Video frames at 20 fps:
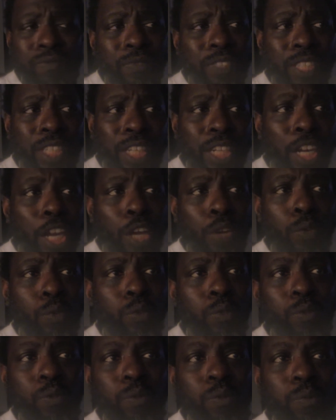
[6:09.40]
You know,
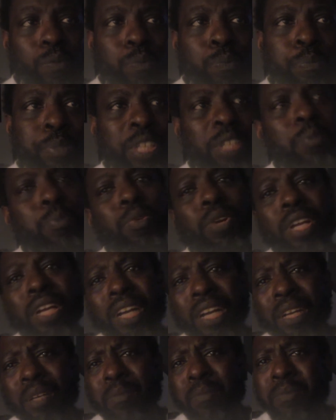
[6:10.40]
people
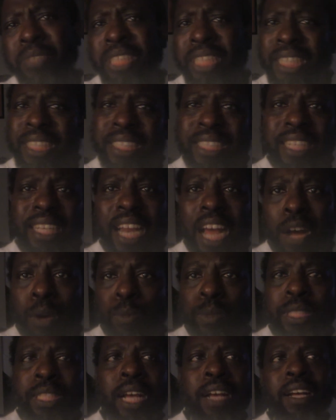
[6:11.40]
are up 16
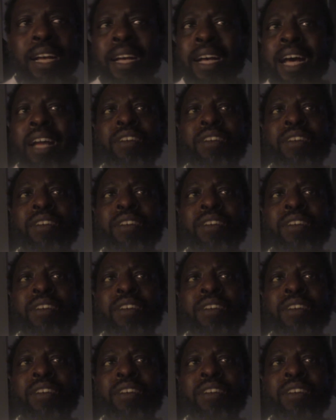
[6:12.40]
hours out